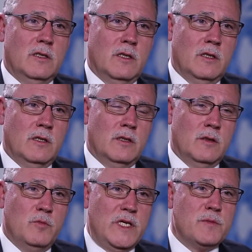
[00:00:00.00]

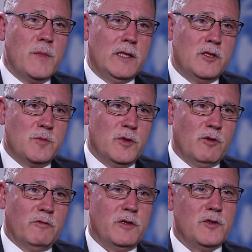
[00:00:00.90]

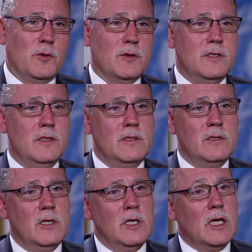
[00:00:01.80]
mismanagement of
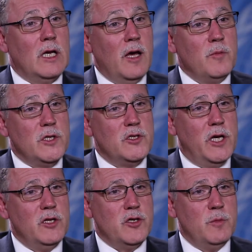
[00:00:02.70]
resources, climate
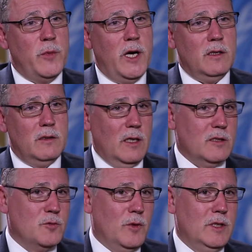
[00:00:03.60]
change impact,
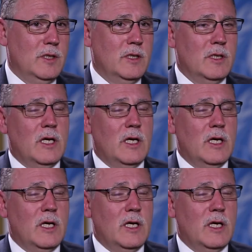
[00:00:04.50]
that's one.